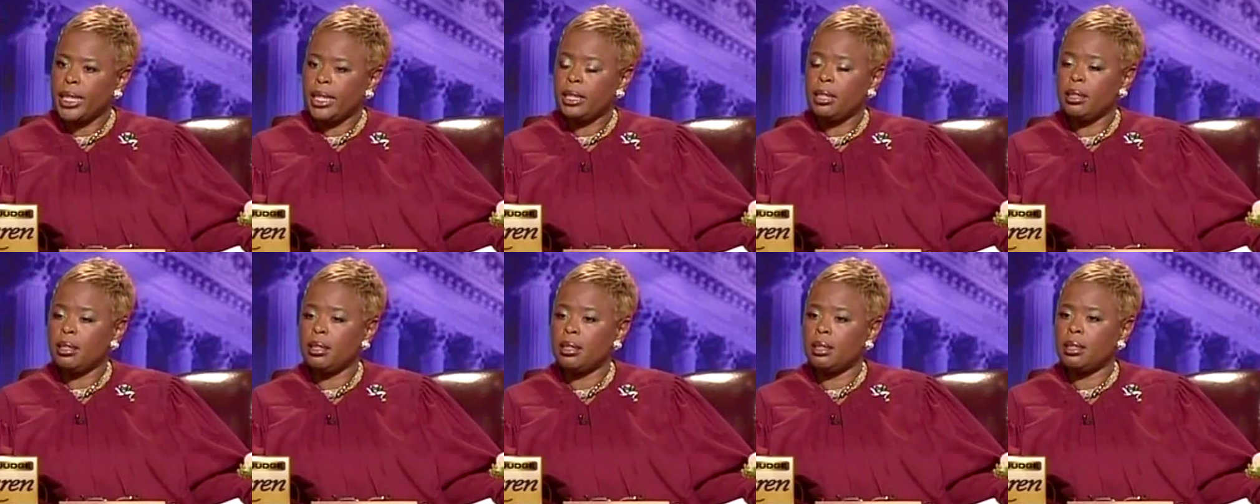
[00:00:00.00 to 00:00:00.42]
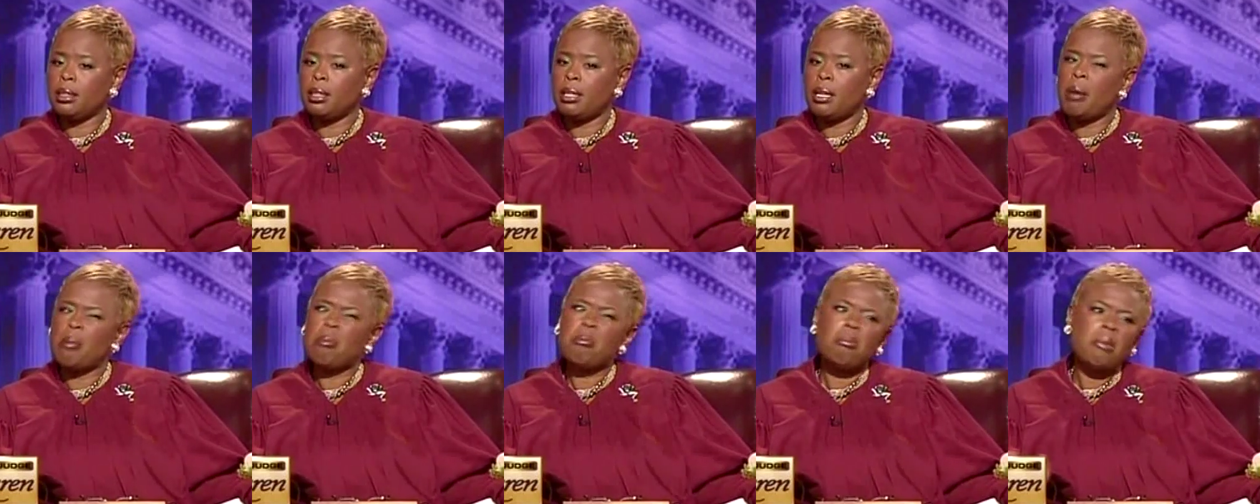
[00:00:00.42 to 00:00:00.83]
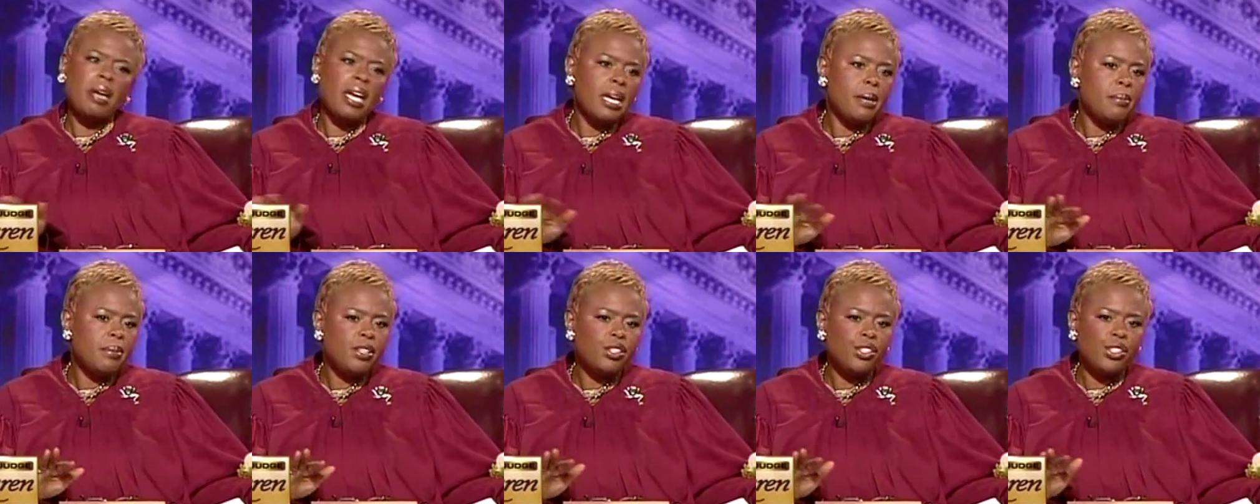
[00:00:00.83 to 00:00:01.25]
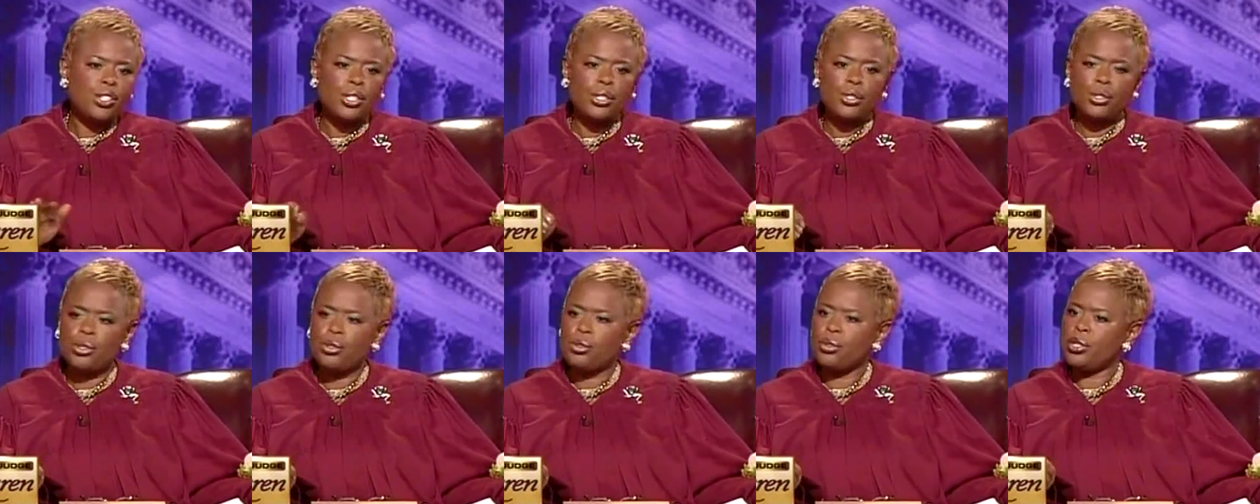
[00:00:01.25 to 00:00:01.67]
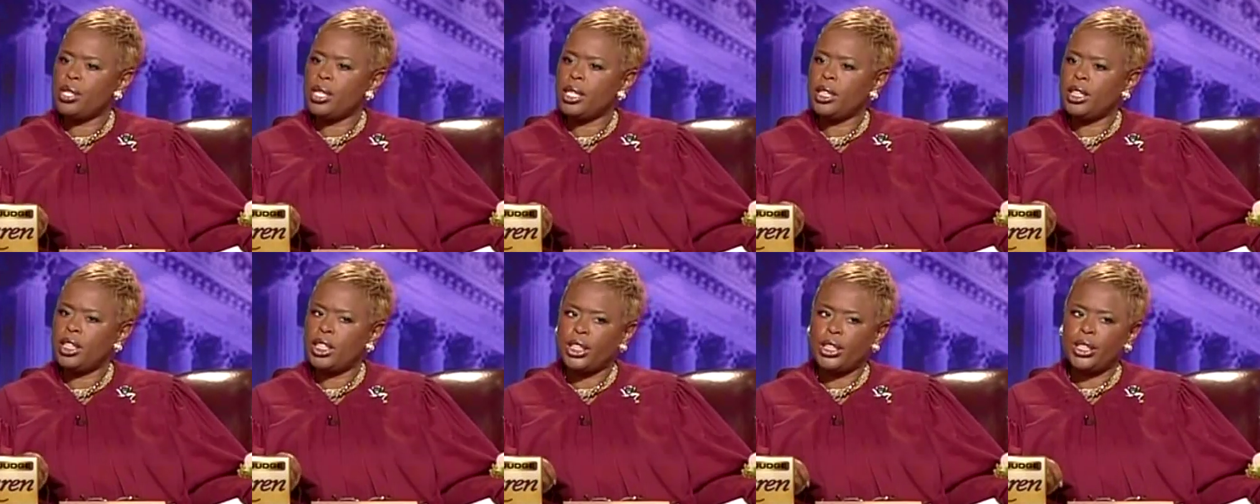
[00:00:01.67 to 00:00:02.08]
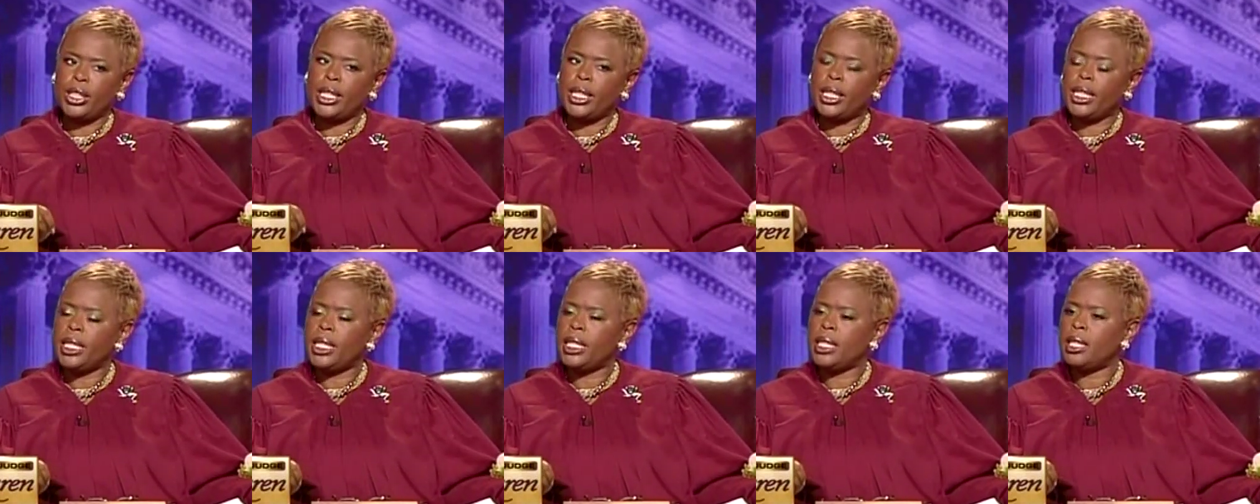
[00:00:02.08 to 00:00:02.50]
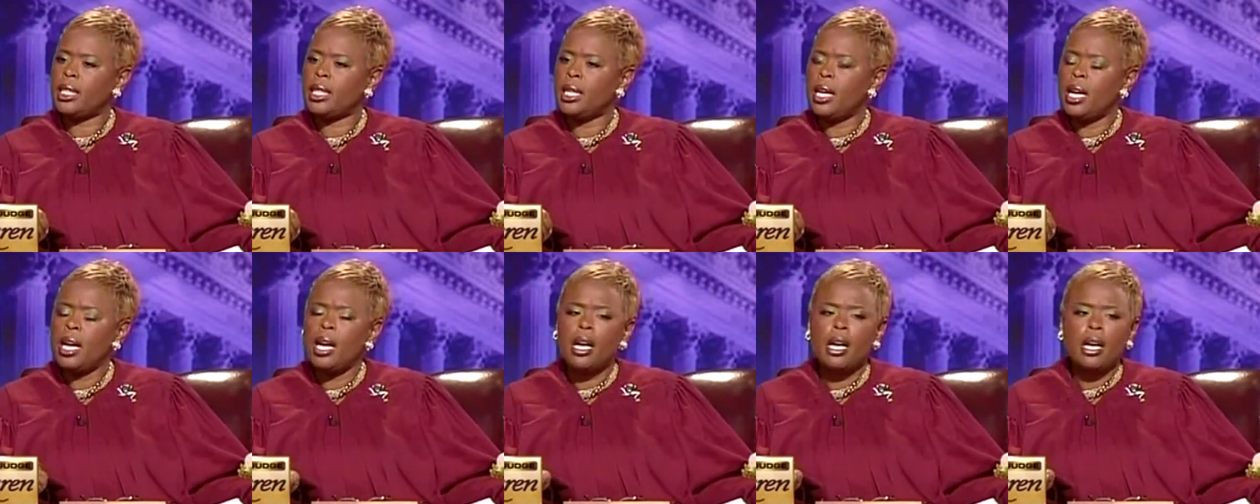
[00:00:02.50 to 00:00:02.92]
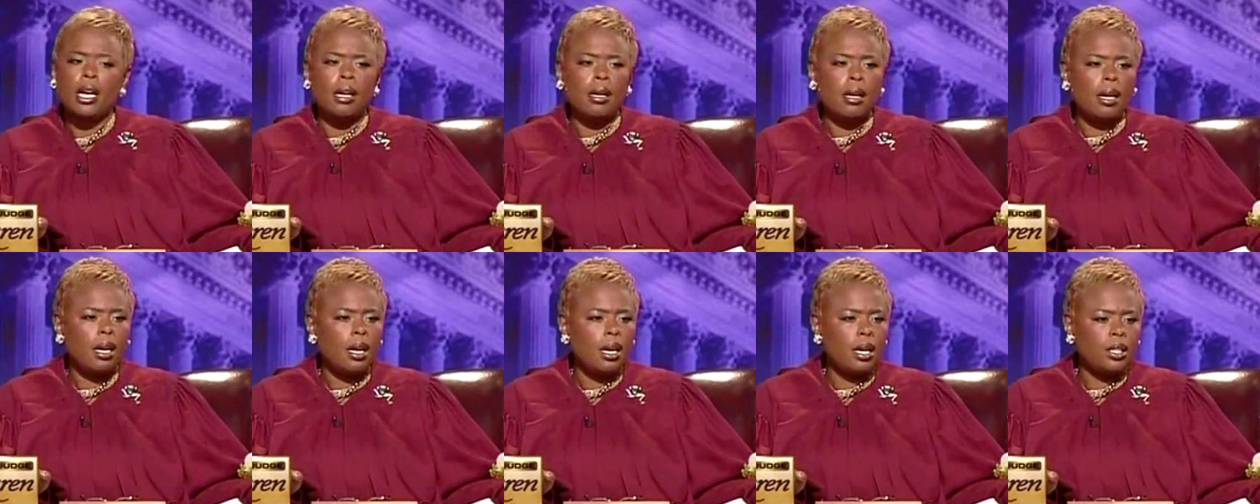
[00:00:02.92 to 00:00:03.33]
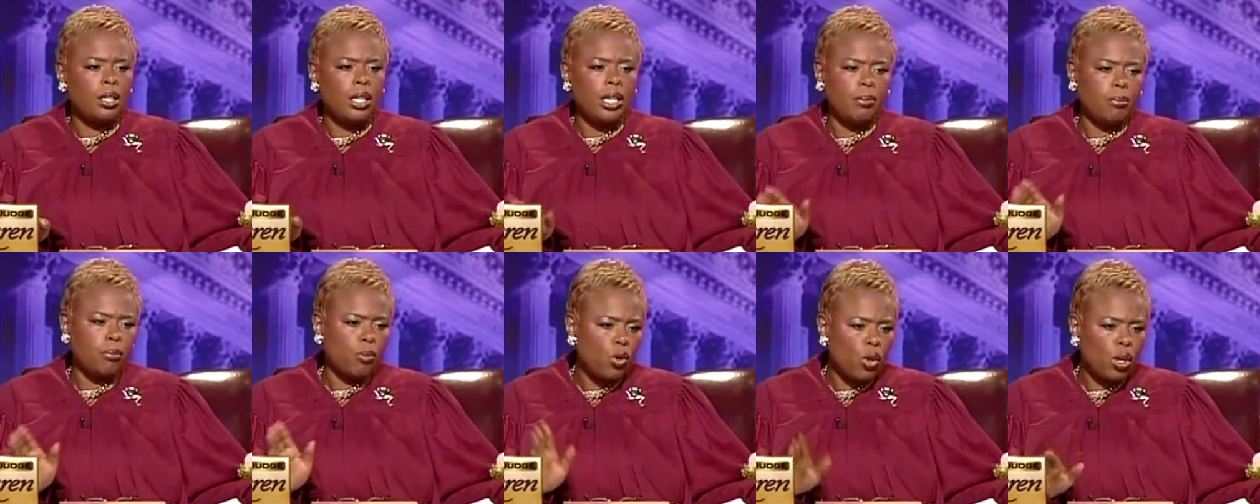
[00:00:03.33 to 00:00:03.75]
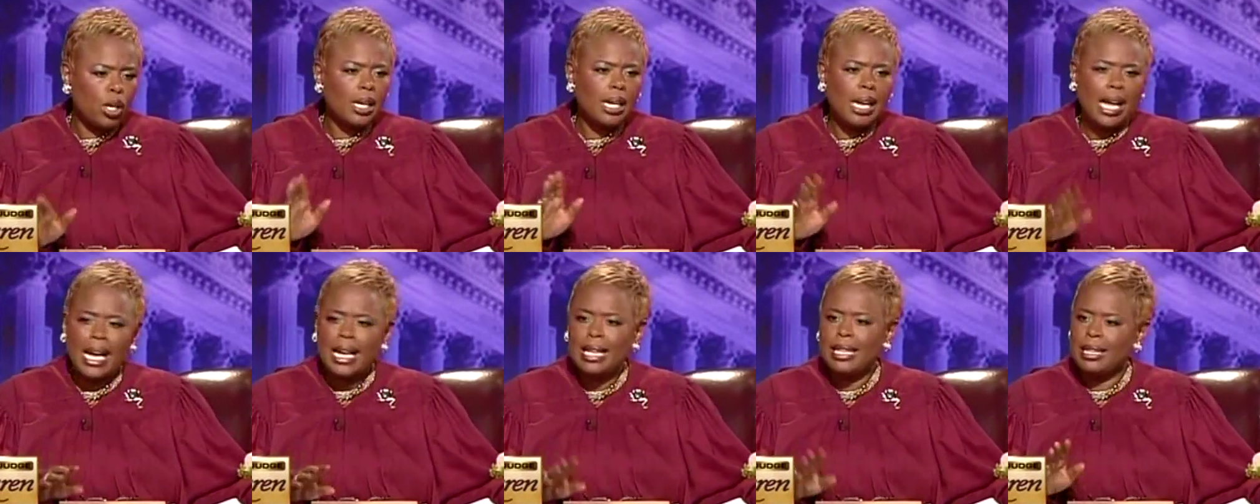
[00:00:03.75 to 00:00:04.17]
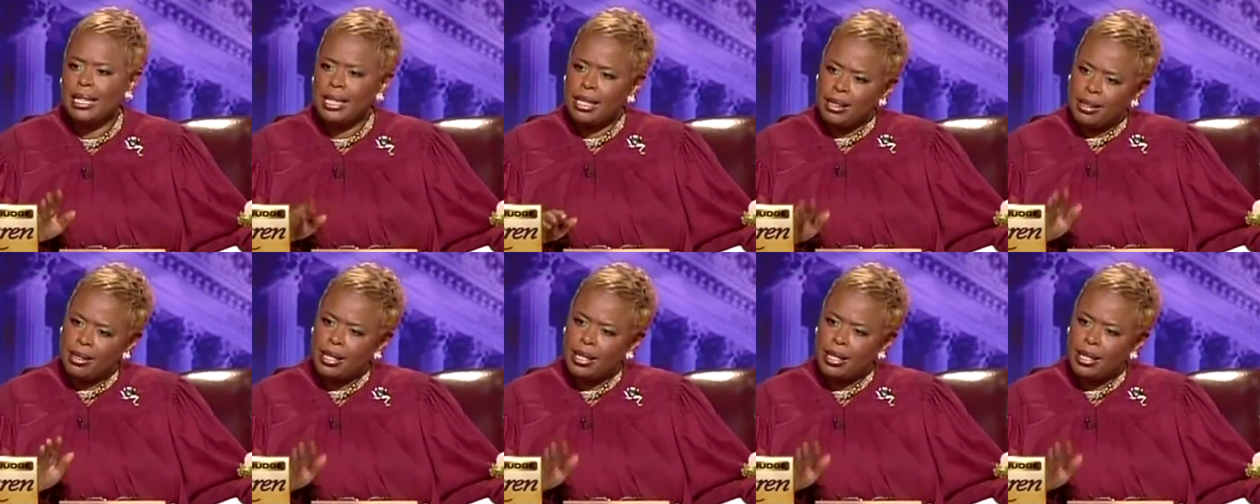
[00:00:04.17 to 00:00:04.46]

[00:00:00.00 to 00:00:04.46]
it. Maybe she doing she did it. Uh, more likely